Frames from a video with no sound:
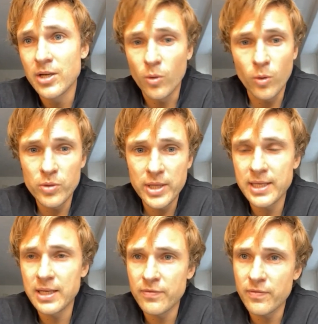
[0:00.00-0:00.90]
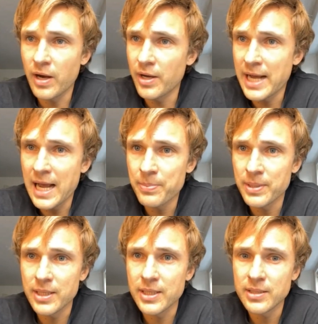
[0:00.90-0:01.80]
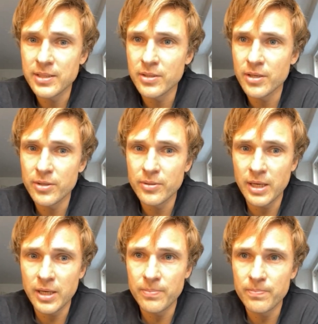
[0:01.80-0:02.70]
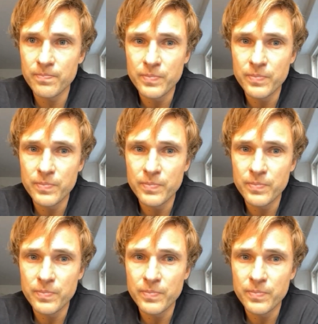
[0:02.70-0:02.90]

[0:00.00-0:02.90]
or they live unhappily, you know?